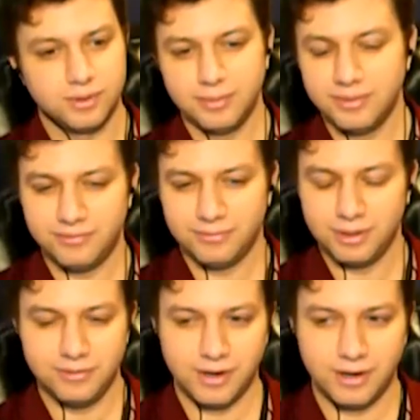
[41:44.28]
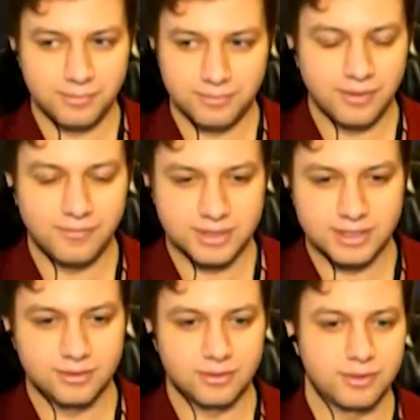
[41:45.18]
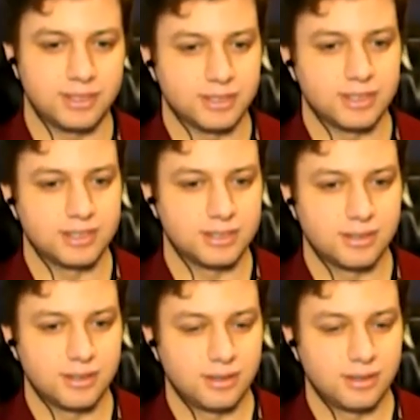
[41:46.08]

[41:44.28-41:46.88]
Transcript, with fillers: what if what if our preferences or credences